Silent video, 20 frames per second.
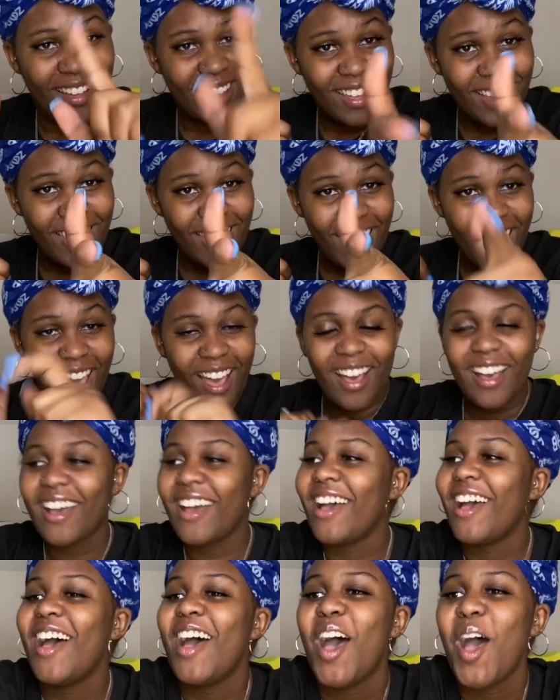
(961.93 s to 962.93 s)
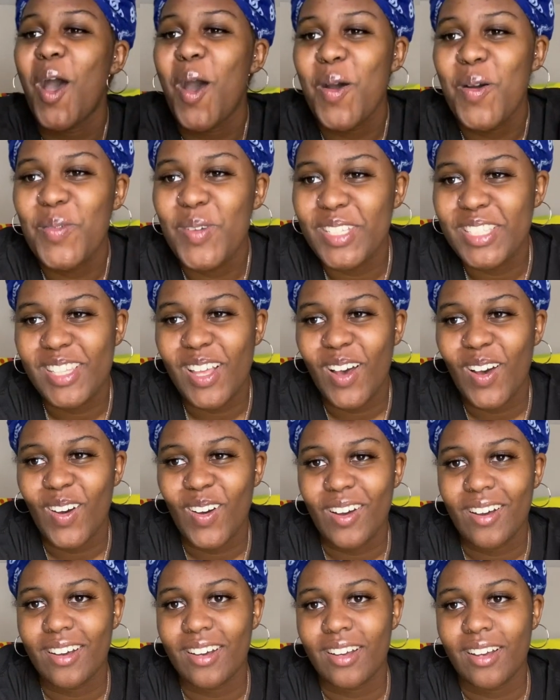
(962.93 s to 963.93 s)
Yeah.
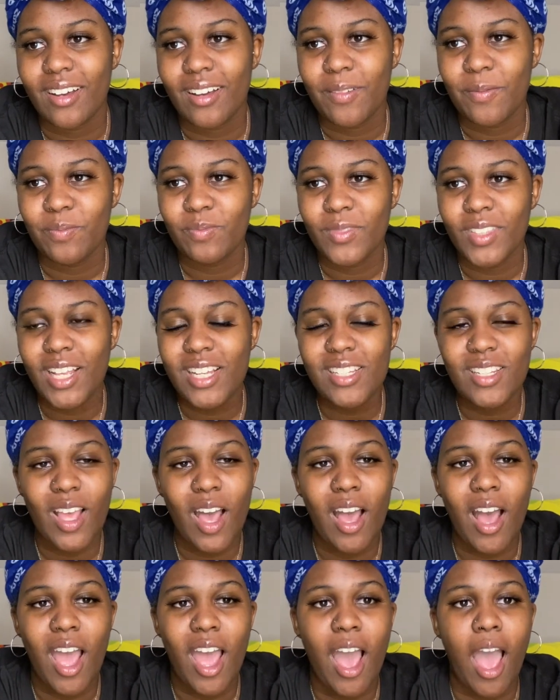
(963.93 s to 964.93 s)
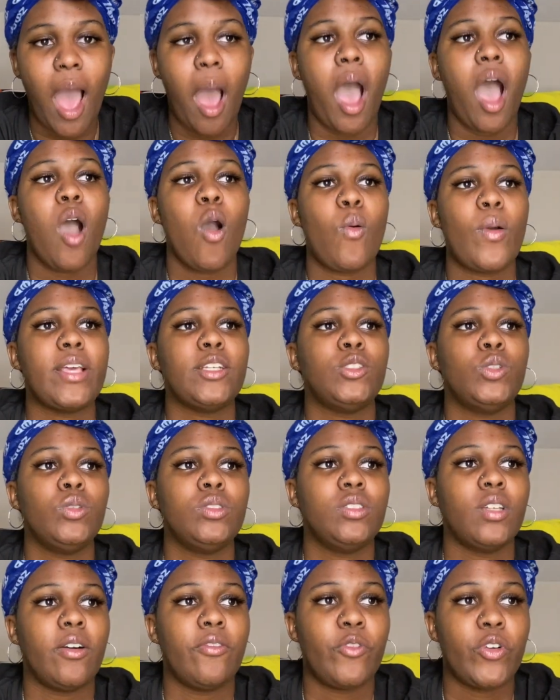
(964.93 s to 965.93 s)
So, just always do
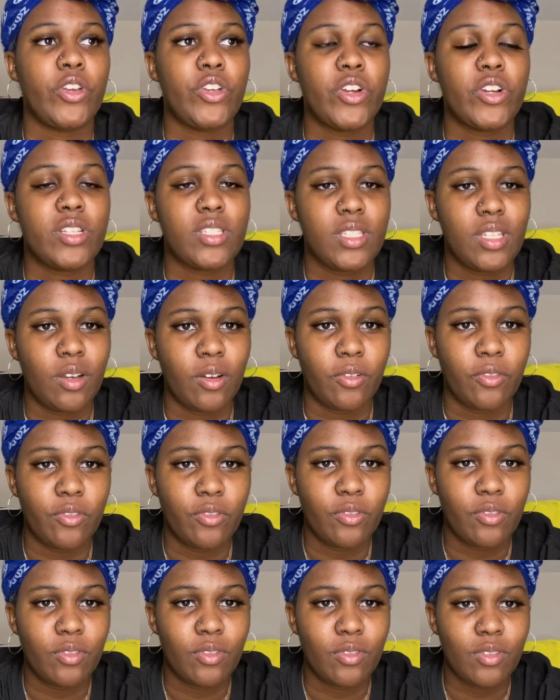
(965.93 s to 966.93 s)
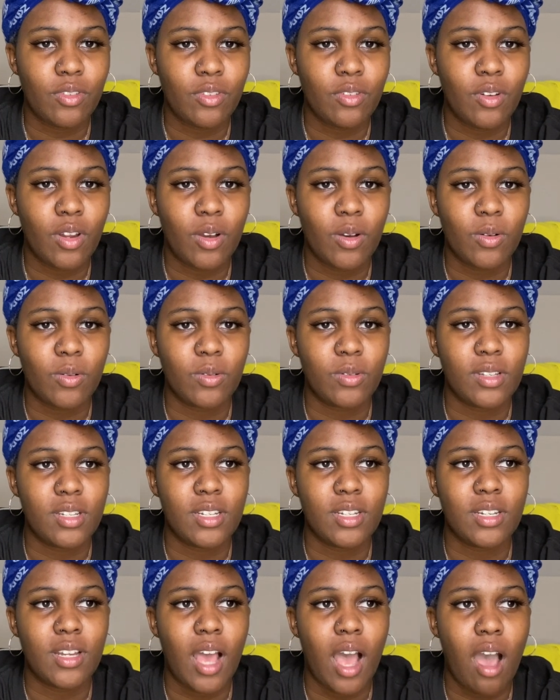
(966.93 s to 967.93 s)
stuff for yourself. You know,
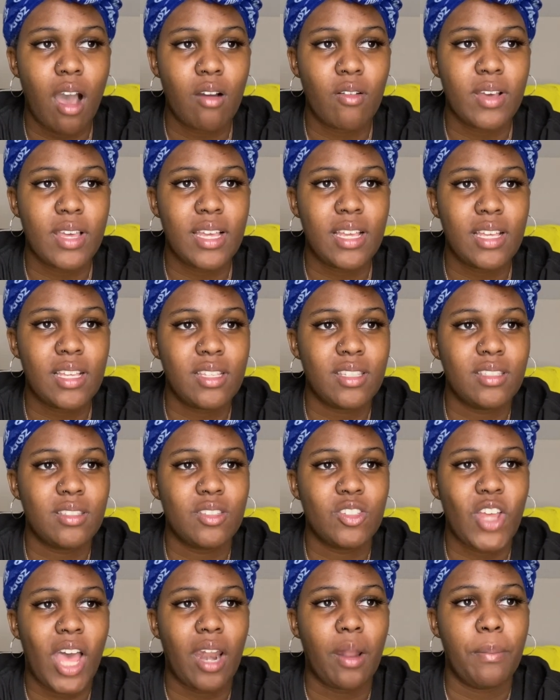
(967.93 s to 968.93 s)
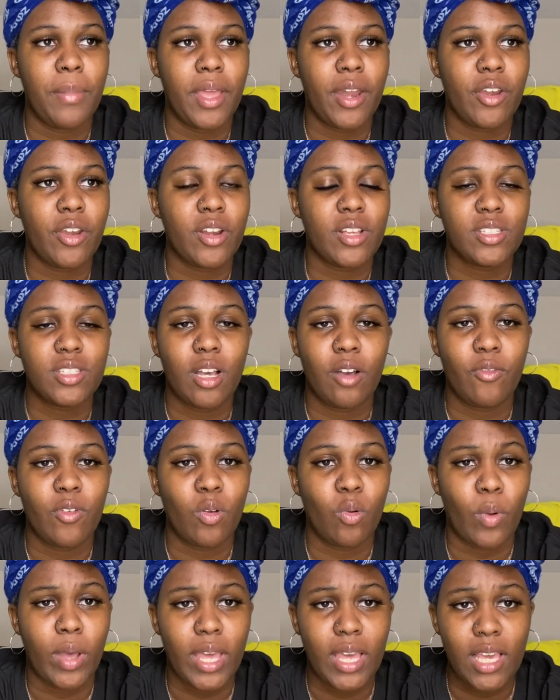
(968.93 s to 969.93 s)
always try to better yourself in
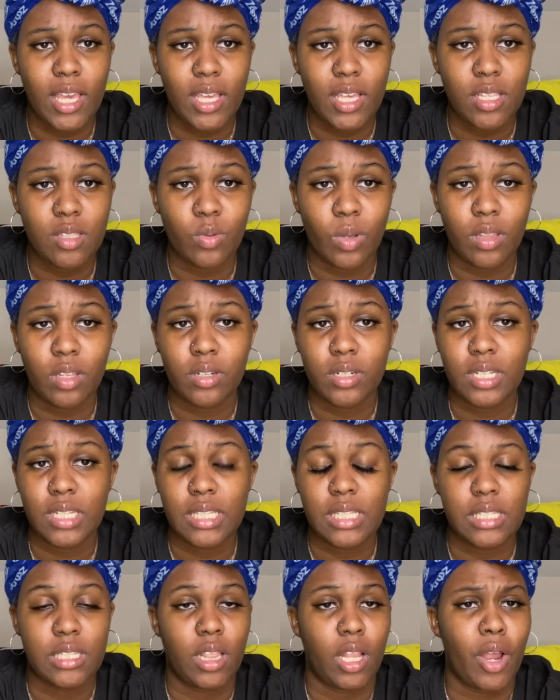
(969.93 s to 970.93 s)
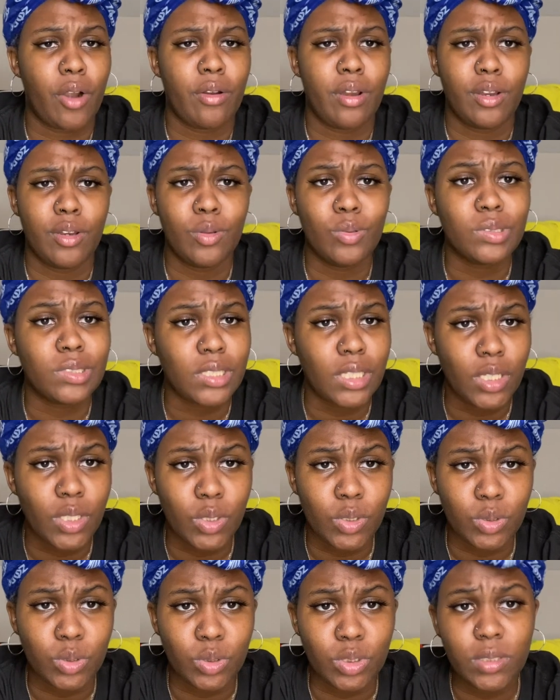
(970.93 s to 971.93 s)
ways, whether it's learning new
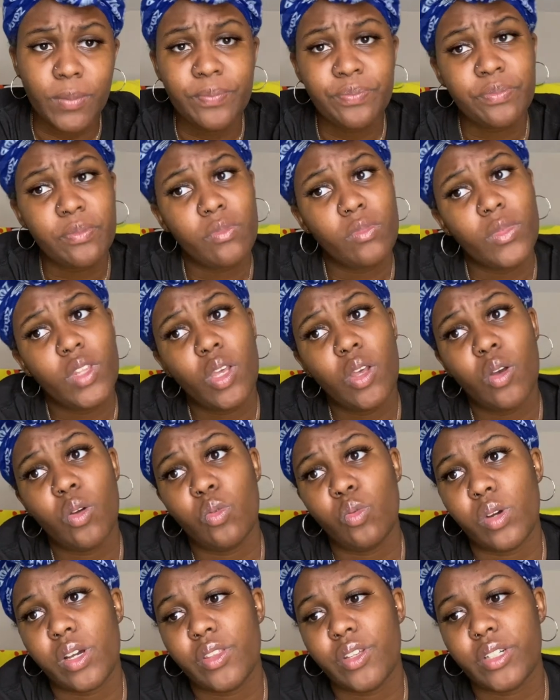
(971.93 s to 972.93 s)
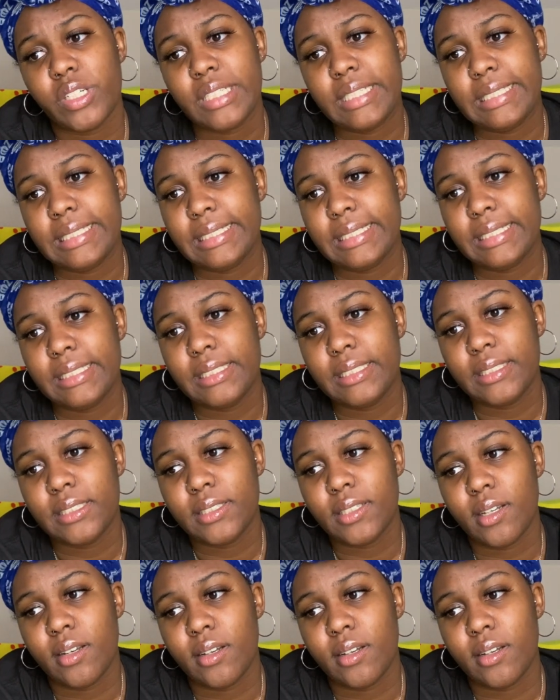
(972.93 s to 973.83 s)
skills, whether it's